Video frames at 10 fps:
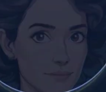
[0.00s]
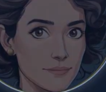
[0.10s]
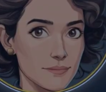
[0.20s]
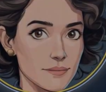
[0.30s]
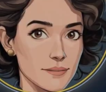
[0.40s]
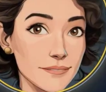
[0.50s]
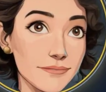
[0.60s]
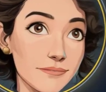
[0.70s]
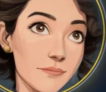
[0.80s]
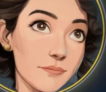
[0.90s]

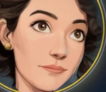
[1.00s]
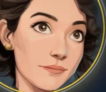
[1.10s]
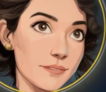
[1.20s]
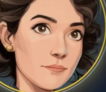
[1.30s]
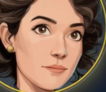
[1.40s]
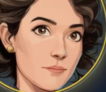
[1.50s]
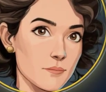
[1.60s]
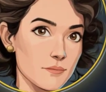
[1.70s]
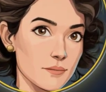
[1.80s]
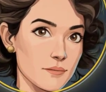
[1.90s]
Kubernetes and serverless
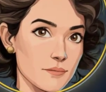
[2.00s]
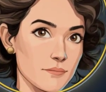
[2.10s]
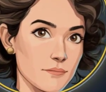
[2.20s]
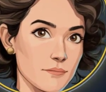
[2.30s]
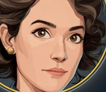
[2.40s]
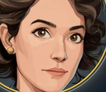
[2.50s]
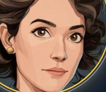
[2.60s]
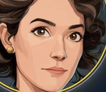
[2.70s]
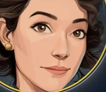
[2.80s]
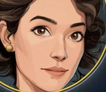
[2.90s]
architectures each have
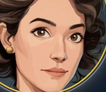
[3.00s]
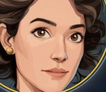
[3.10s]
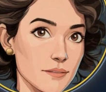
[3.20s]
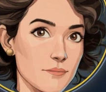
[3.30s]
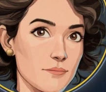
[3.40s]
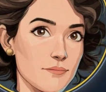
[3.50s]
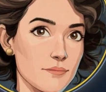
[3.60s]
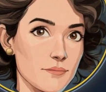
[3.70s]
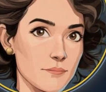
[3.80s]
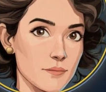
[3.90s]
distinct layers.
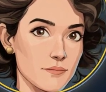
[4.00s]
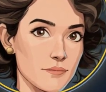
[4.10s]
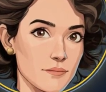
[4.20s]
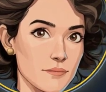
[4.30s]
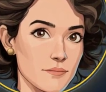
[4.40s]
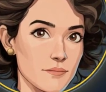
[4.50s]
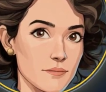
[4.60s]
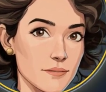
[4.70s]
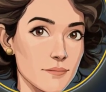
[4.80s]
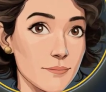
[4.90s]
In
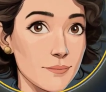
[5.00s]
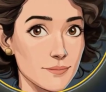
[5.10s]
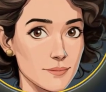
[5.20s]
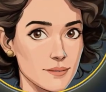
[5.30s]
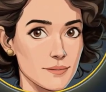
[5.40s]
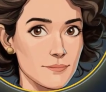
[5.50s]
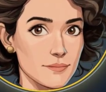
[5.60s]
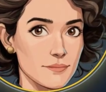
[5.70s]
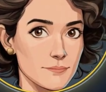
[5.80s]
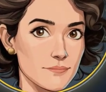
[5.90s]
Kubernetes, the
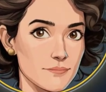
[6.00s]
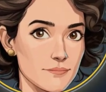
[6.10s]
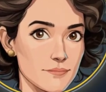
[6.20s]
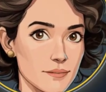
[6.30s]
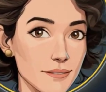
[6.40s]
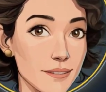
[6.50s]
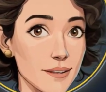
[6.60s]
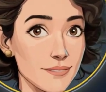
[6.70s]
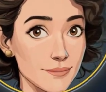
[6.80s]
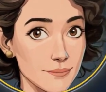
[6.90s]
control plane uses the